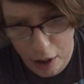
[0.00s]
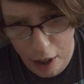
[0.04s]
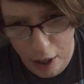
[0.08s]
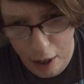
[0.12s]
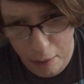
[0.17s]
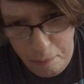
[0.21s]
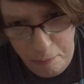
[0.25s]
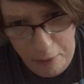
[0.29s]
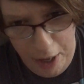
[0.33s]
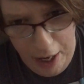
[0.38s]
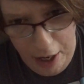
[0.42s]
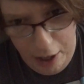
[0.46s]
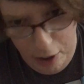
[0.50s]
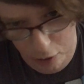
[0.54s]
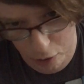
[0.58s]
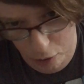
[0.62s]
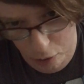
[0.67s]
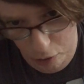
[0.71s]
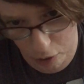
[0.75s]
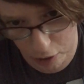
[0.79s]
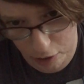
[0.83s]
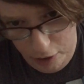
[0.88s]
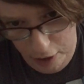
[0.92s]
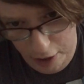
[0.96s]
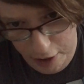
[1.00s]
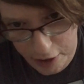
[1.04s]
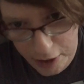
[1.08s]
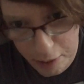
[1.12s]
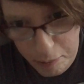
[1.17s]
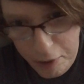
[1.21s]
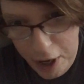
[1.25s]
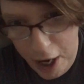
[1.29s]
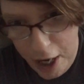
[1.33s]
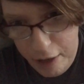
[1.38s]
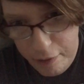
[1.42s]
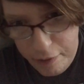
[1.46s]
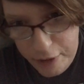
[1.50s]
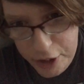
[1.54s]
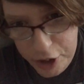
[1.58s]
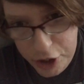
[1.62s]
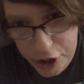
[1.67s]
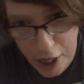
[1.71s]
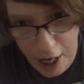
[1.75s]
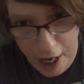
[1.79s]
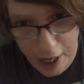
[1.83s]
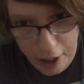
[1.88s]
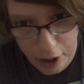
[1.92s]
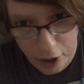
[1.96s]
a man who looked like some kind of a
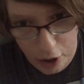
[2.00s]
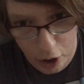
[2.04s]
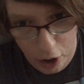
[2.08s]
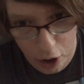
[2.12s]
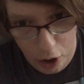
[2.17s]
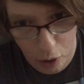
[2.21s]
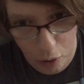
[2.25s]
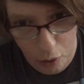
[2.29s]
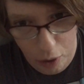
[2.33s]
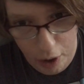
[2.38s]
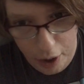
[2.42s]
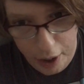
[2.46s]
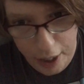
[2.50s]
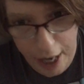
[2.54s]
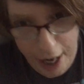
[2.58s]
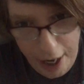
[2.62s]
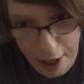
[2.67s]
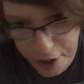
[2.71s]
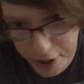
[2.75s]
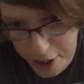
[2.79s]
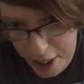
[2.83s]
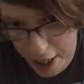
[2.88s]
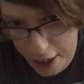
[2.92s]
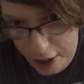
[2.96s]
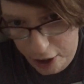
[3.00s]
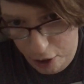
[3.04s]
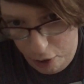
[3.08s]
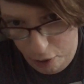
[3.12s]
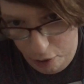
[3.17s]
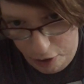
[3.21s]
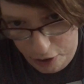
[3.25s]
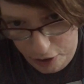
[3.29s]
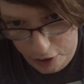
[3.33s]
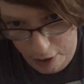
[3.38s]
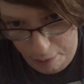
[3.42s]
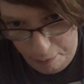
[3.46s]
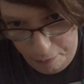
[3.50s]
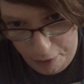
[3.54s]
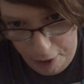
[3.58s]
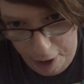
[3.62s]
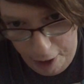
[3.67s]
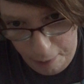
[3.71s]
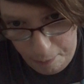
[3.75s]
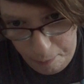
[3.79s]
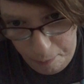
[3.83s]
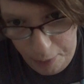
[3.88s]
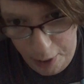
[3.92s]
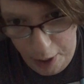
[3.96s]
janitor or a caretaker or
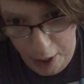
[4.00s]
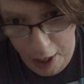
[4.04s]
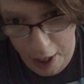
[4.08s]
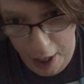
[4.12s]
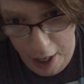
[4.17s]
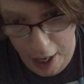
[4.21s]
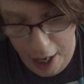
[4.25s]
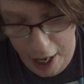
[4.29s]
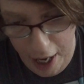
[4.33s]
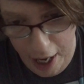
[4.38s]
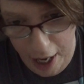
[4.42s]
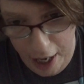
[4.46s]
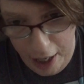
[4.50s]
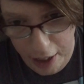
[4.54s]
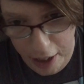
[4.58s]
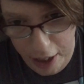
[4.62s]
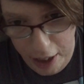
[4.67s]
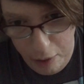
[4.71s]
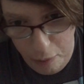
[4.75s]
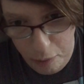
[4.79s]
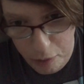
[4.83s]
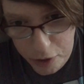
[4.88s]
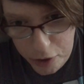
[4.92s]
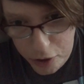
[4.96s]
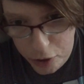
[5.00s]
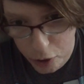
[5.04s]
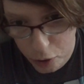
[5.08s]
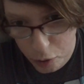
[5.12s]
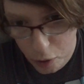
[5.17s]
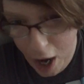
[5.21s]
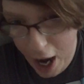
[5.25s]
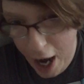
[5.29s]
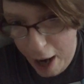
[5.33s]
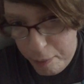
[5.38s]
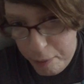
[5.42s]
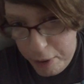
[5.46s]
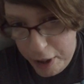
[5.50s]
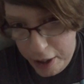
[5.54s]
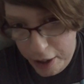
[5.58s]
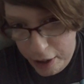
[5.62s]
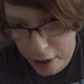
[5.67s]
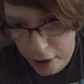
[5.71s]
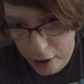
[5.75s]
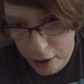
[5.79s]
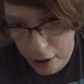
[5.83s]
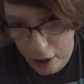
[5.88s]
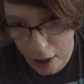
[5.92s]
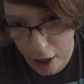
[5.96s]
something. And he was
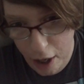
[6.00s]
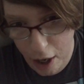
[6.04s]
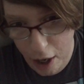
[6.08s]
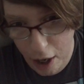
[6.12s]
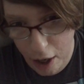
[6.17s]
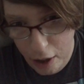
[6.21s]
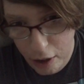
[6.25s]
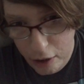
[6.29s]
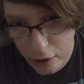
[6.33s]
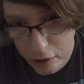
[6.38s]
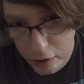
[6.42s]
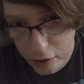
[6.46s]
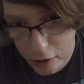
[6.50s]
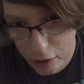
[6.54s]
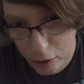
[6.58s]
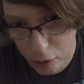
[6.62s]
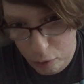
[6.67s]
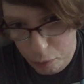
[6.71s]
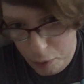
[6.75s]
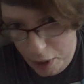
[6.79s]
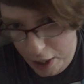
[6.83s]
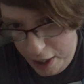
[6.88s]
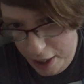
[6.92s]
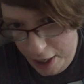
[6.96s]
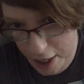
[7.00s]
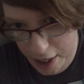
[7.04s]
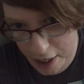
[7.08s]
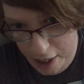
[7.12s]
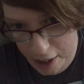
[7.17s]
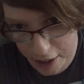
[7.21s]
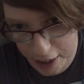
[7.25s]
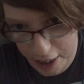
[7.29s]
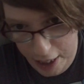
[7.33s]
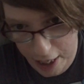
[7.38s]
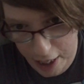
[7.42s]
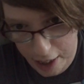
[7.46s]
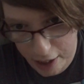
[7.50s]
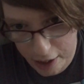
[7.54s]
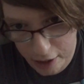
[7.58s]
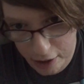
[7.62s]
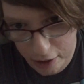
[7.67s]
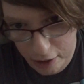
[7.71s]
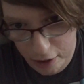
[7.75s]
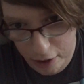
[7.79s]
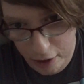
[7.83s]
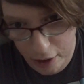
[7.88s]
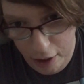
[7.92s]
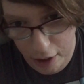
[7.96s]
grabbing a little redheaded kid.
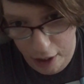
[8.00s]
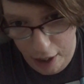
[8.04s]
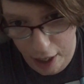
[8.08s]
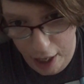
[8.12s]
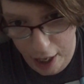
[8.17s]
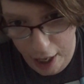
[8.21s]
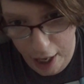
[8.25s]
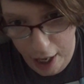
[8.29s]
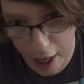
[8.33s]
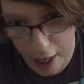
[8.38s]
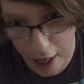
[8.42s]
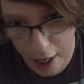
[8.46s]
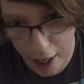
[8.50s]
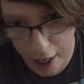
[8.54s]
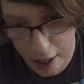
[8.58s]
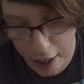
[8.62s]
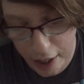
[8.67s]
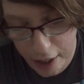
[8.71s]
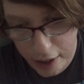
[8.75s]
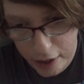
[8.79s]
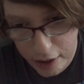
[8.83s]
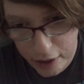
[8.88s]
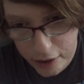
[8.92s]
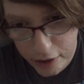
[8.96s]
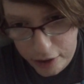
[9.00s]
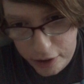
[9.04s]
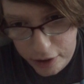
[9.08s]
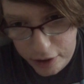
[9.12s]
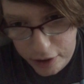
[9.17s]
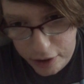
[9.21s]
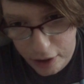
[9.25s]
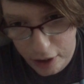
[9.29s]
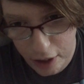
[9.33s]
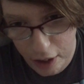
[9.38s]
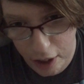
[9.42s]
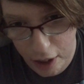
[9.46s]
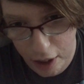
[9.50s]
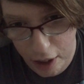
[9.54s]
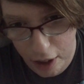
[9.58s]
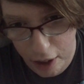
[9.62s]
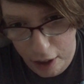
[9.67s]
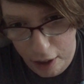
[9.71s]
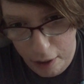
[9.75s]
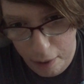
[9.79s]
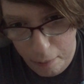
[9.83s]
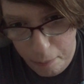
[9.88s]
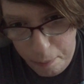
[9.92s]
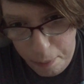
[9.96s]
And
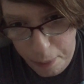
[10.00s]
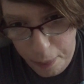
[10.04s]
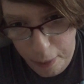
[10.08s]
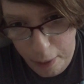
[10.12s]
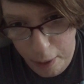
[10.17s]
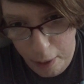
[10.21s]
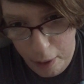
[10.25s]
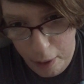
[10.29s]
um,